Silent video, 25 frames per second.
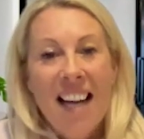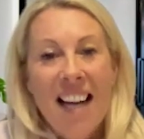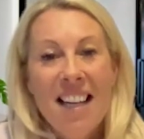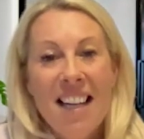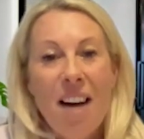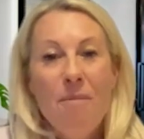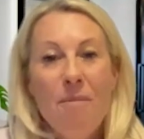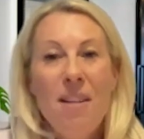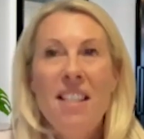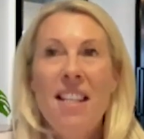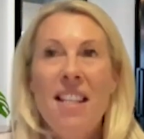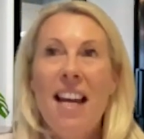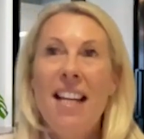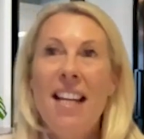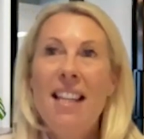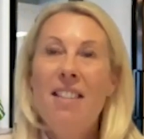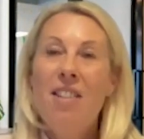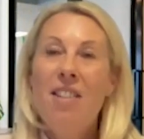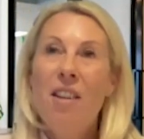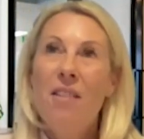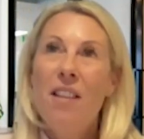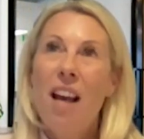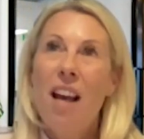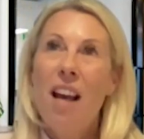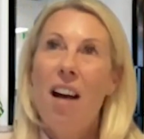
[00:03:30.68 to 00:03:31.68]
And are we saying
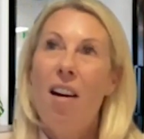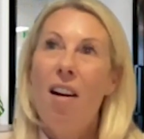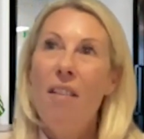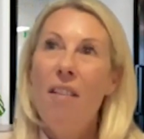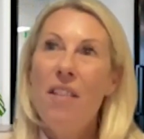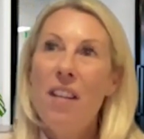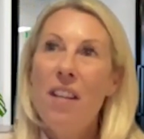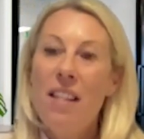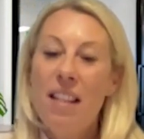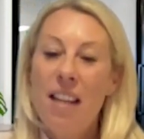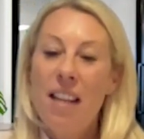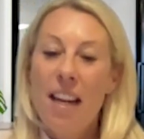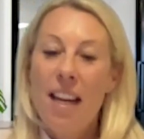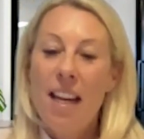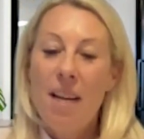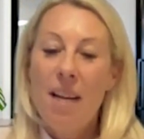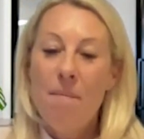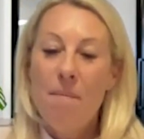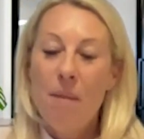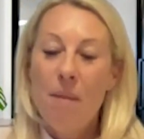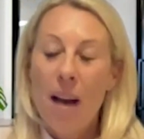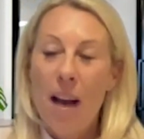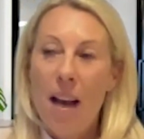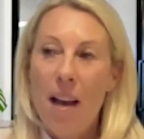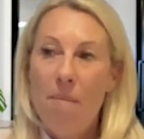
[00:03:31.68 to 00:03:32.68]
so that are the
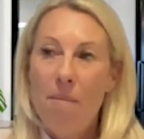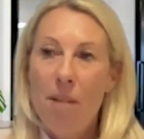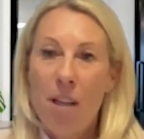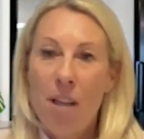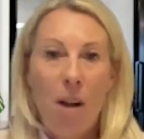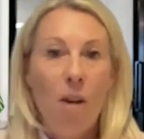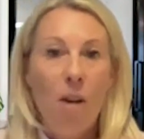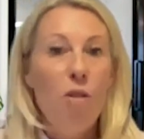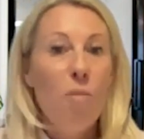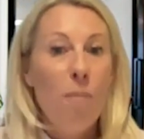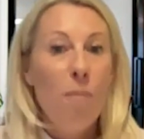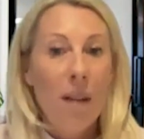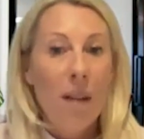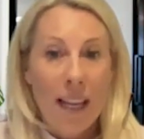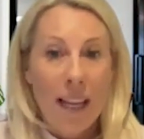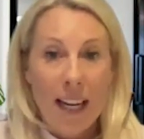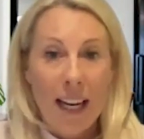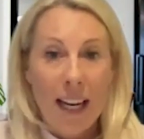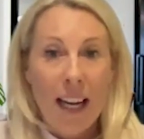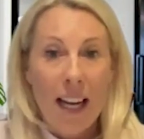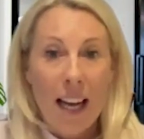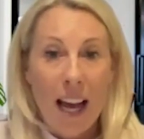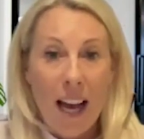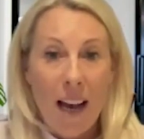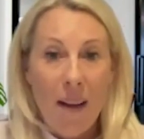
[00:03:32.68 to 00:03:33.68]
team
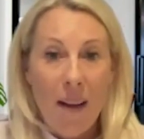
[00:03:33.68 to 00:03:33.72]
globally